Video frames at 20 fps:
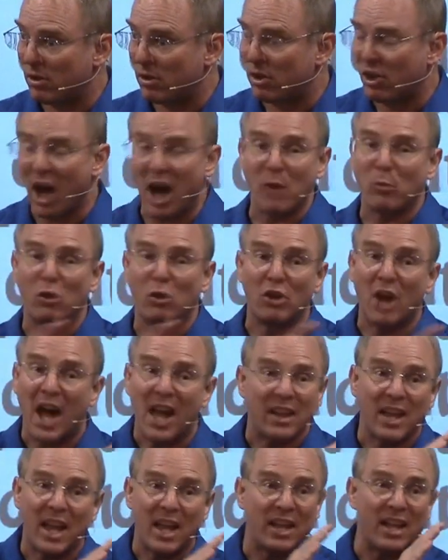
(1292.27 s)
God will
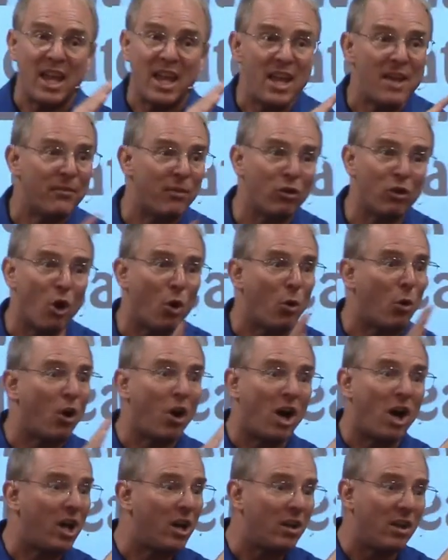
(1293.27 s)
not let evil go
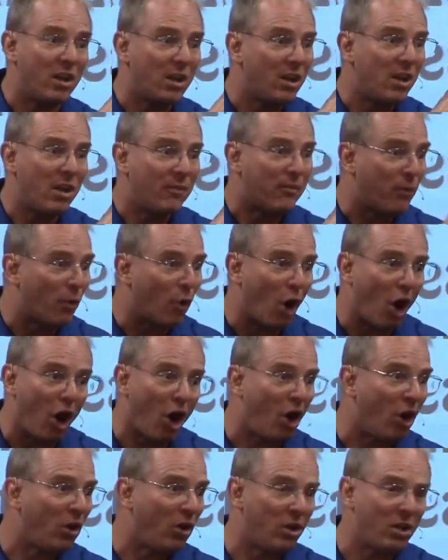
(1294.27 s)
on for
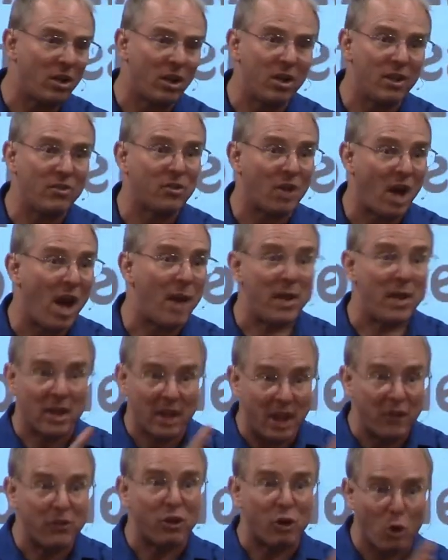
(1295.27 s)
all time. He
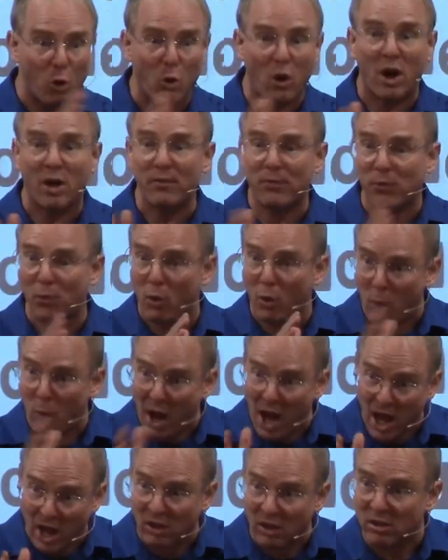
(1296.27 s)
lets it go on for a
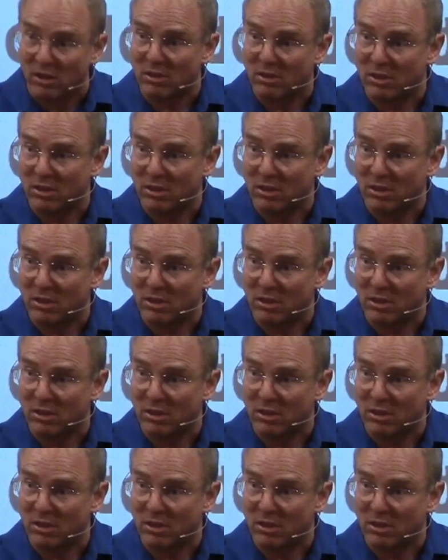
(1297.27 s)
while.